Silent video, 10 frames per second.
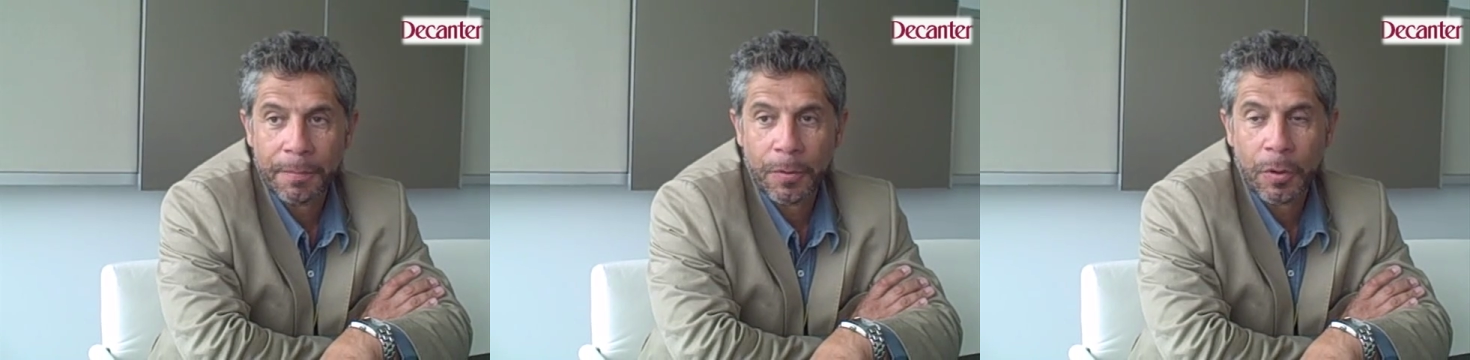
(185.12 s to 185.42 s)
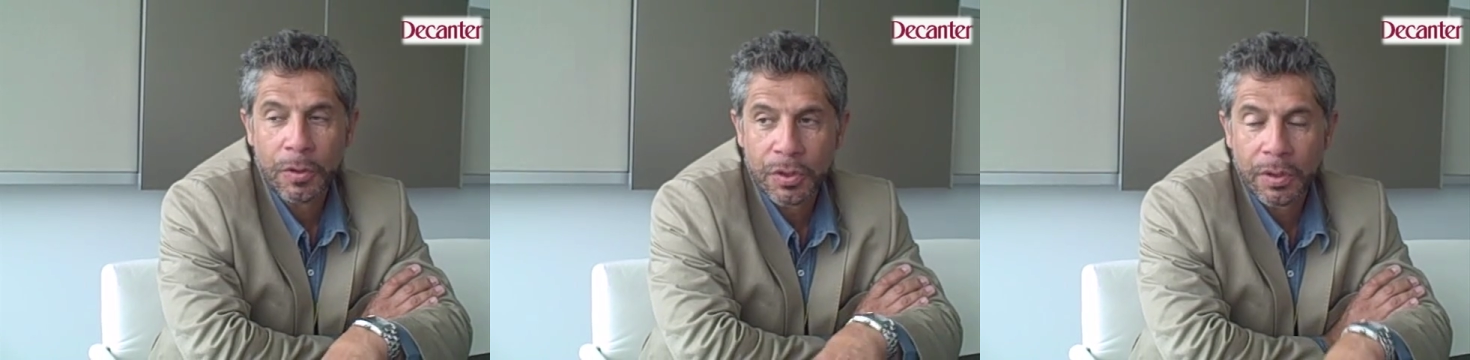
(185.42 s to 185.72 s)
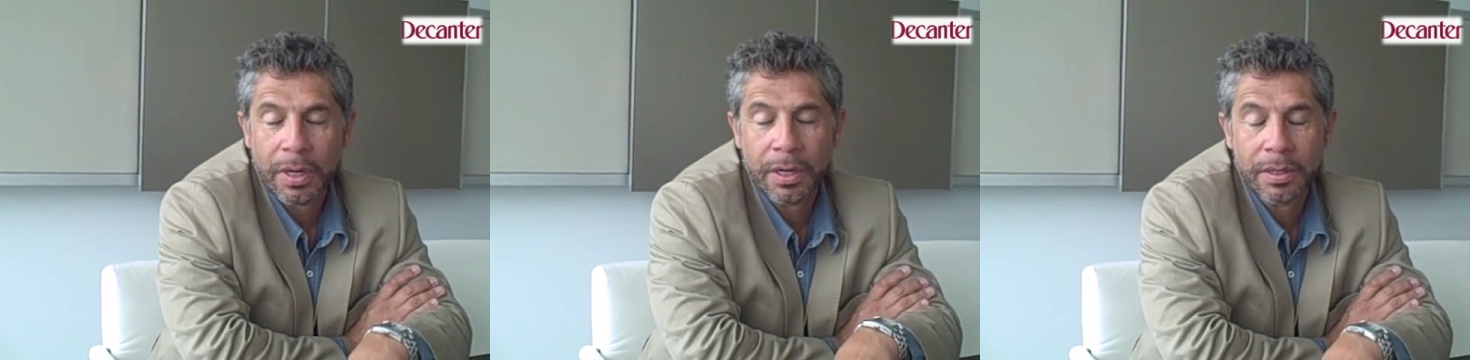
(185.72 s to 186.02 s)

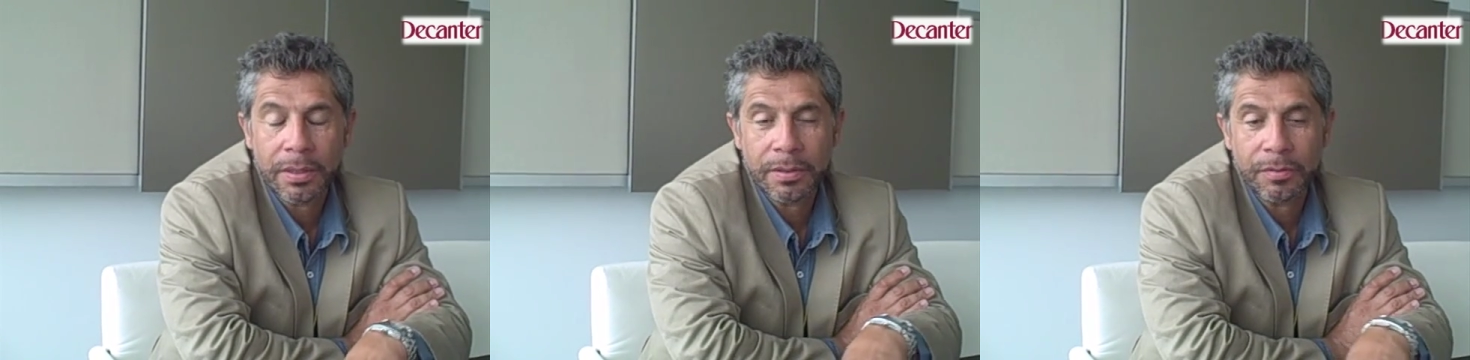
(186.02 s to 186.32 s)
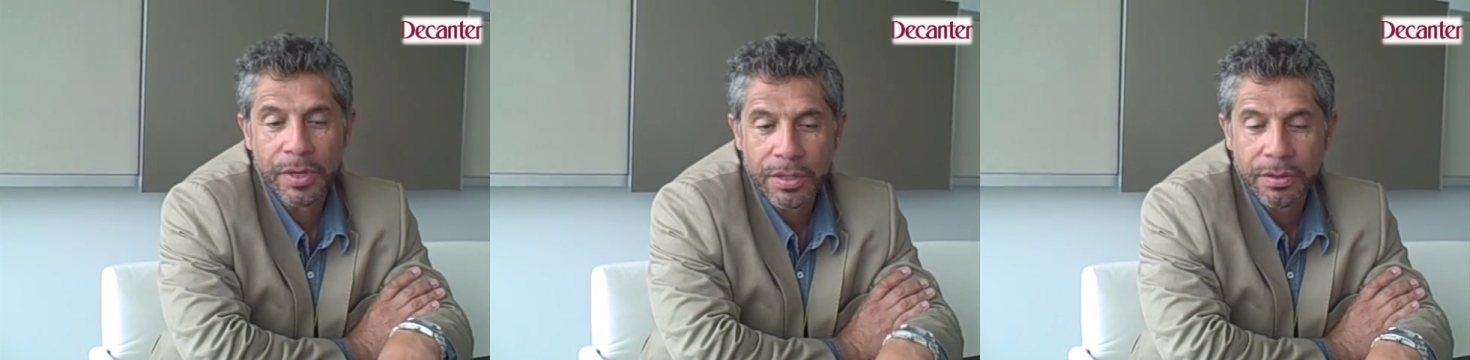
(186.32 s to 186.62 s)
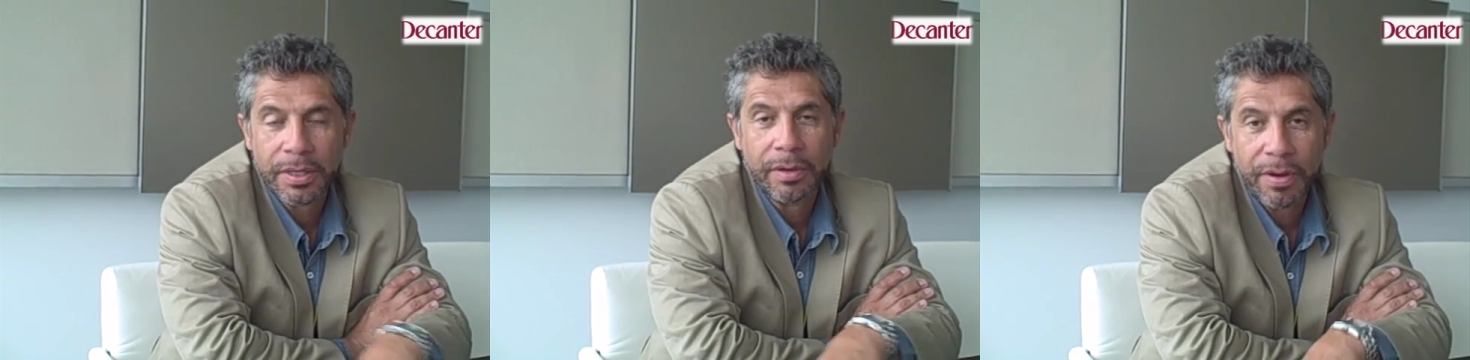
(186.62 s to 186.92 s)
also are
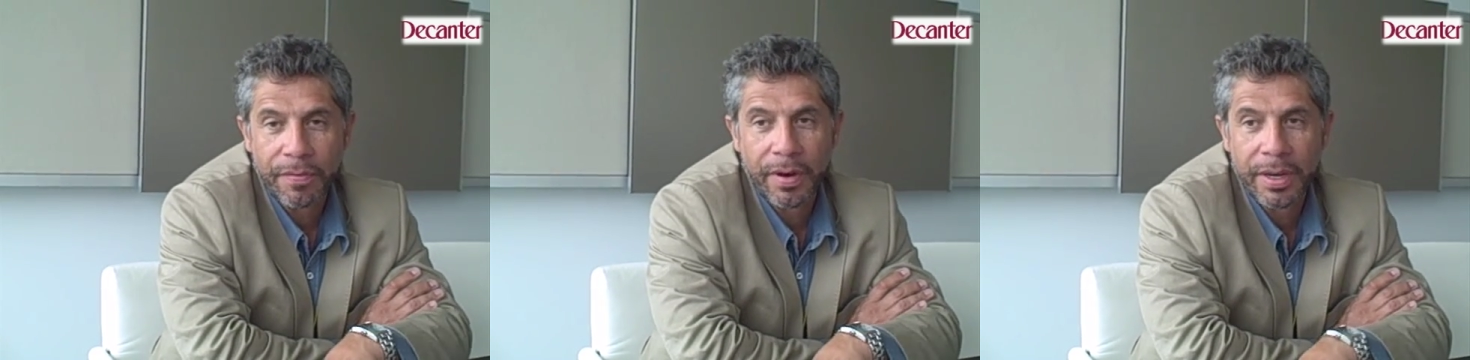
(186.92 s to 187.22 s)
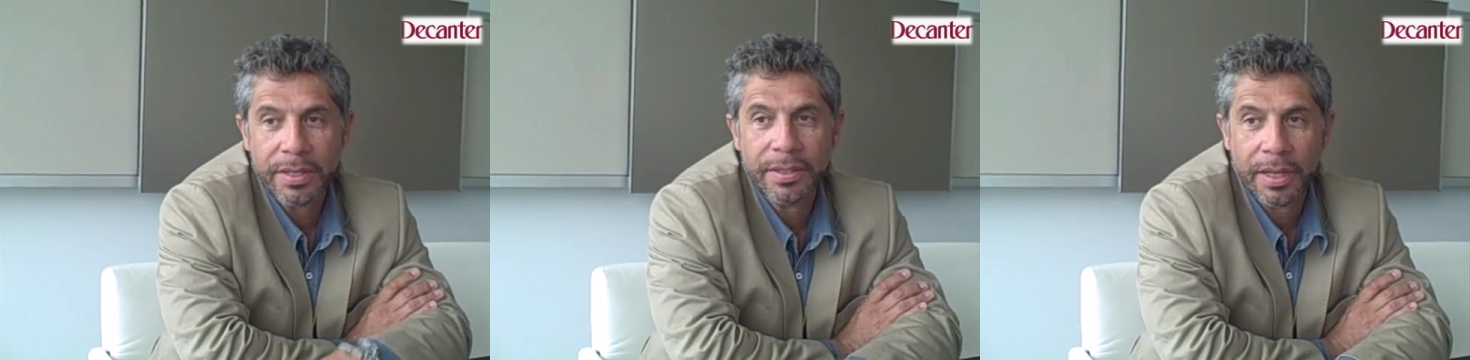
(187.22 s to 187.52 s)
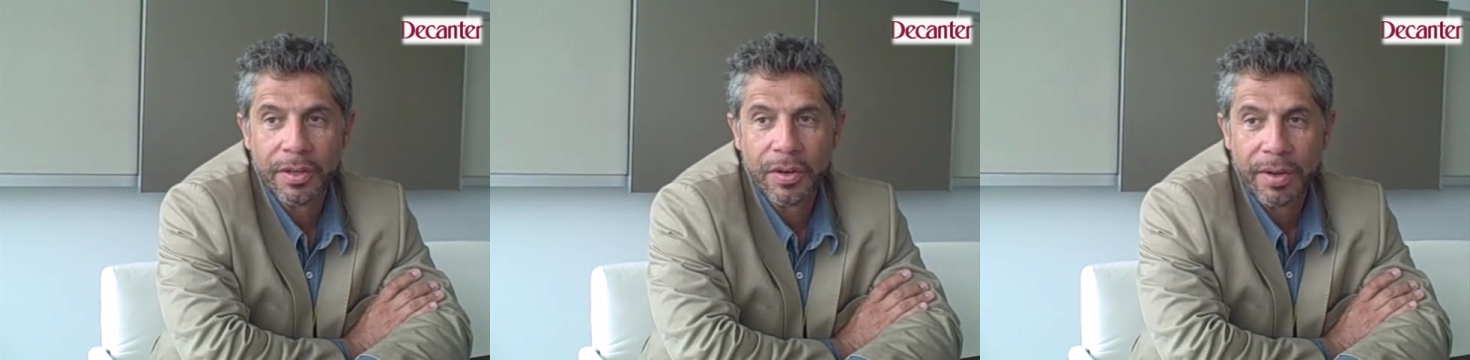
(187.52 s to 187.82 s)
regions and grape varieties
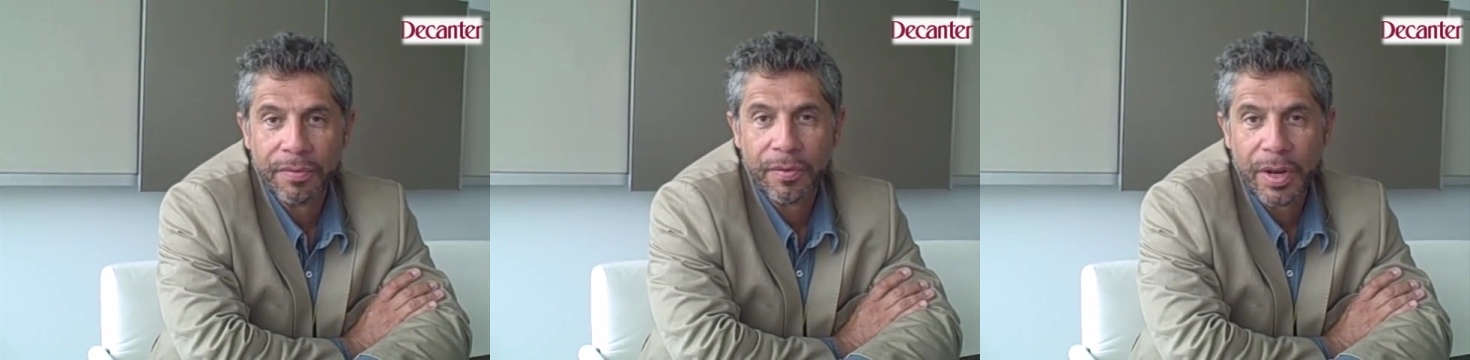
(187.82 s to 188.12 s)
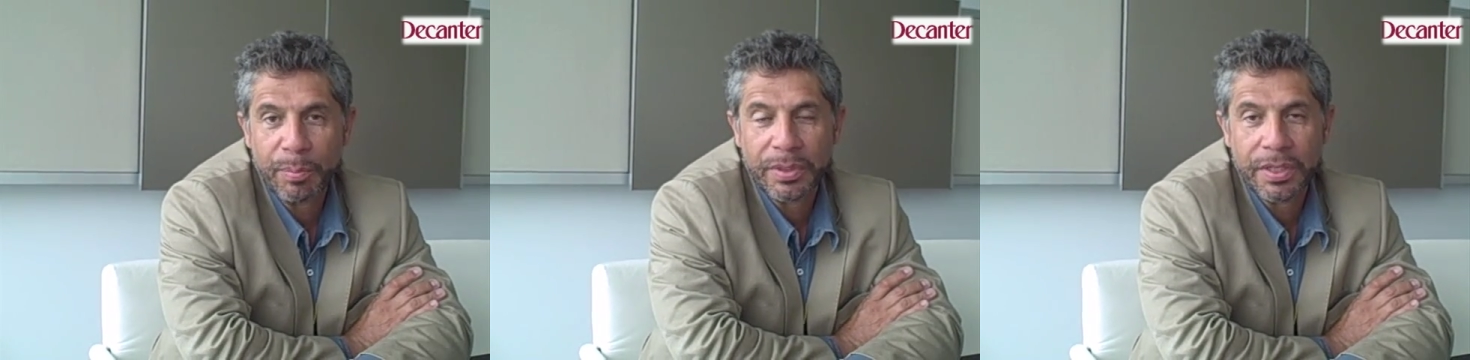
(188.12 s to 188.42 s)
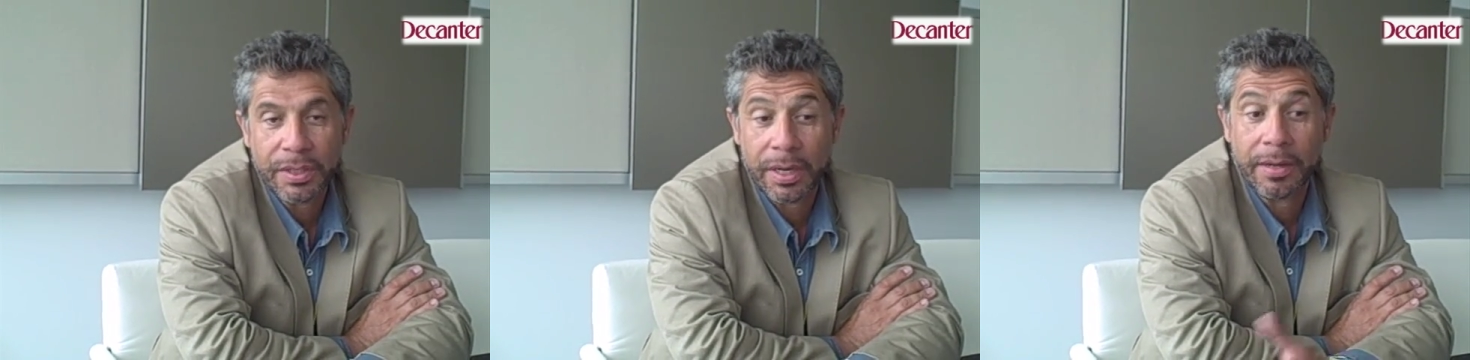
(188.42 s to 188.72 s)
that have great potential,